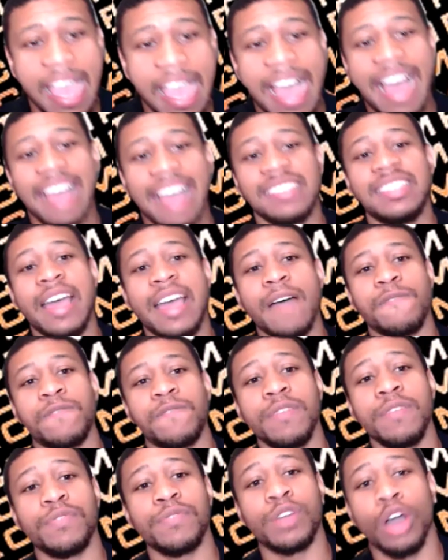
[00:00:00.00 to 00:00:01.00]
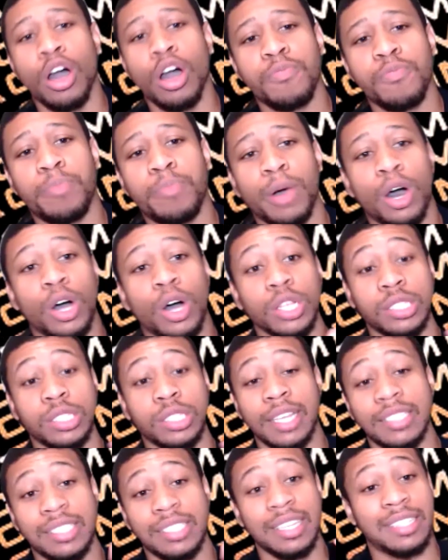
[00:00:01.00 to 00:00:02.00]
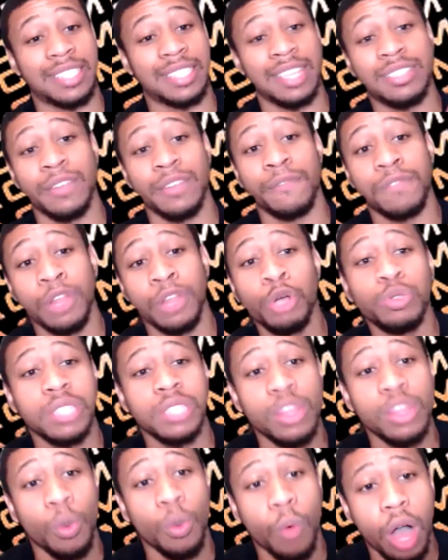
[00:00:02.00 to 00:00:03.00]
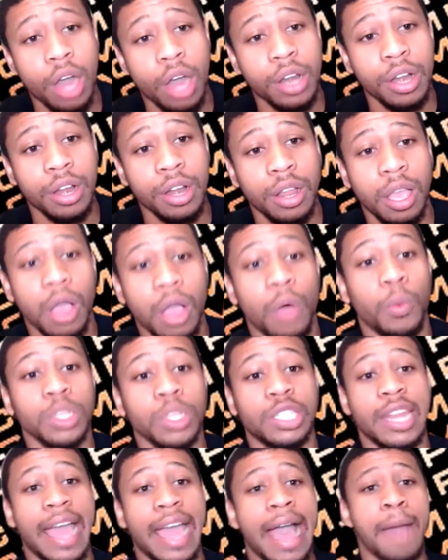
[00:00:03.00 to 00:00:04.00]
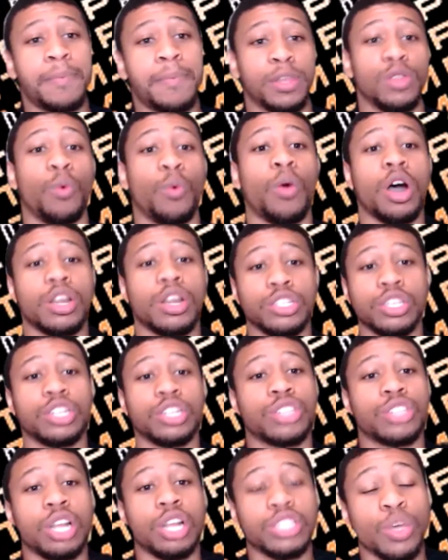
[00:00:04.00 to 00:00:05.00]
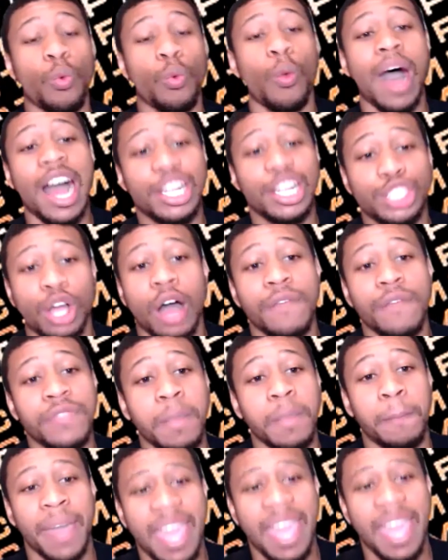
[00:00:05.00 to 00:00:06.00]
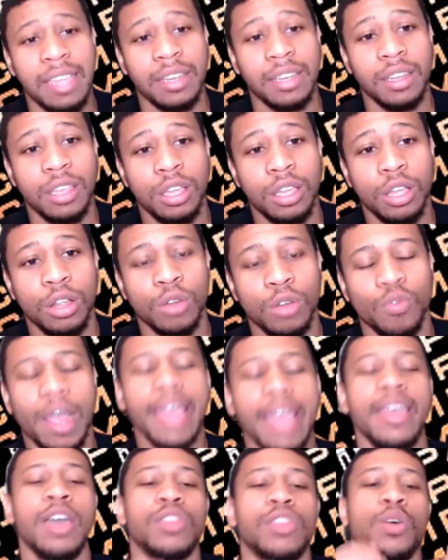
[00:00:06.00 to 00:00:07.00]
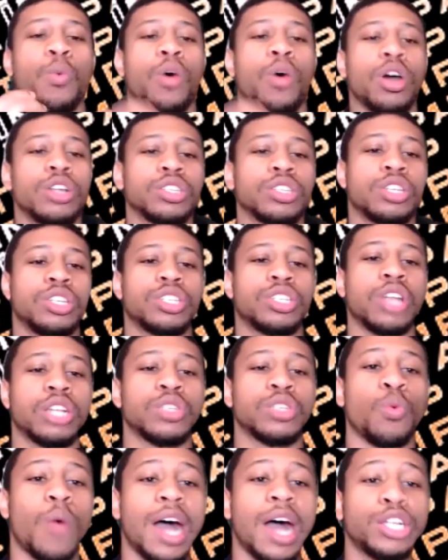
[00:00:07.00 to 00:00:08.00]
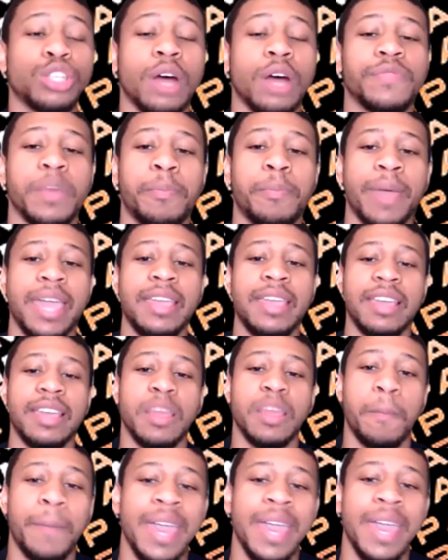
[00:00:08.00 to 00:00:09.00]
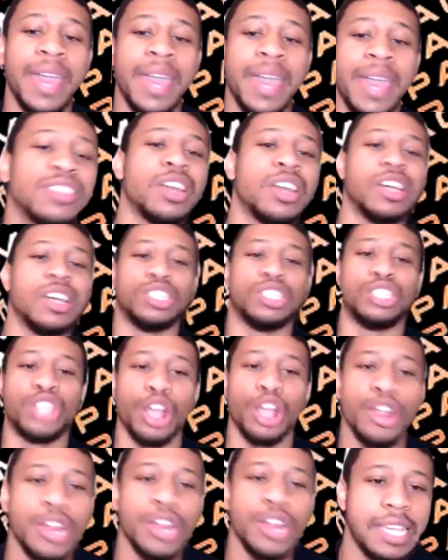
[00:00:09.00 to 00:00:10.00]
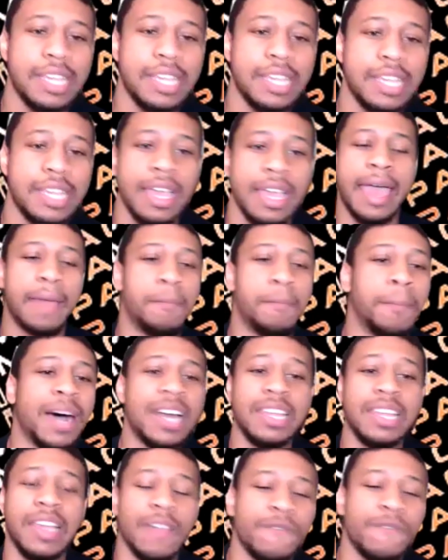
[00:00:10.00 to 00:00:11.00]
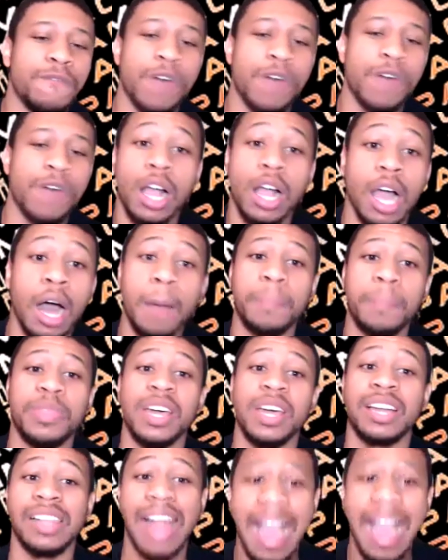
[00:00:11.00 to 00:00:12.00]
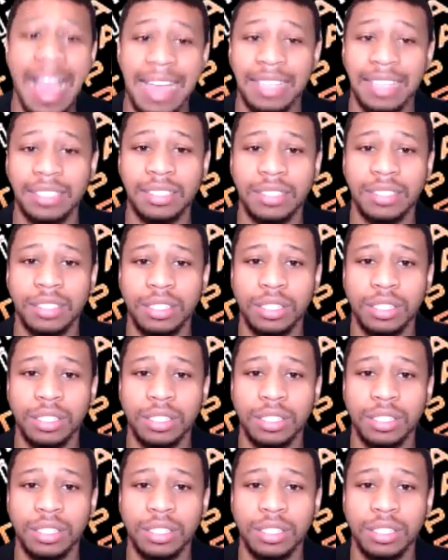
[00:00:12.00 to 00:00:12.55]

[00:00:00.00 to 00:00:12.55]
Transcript: As that 5th golf ball sits and floats in the water, what's gonna happen? The water is gonna start to wash off the paint. Right? The water is going to start to wash off the paint, and the paint is going to dirty and muddy and fog up the glass,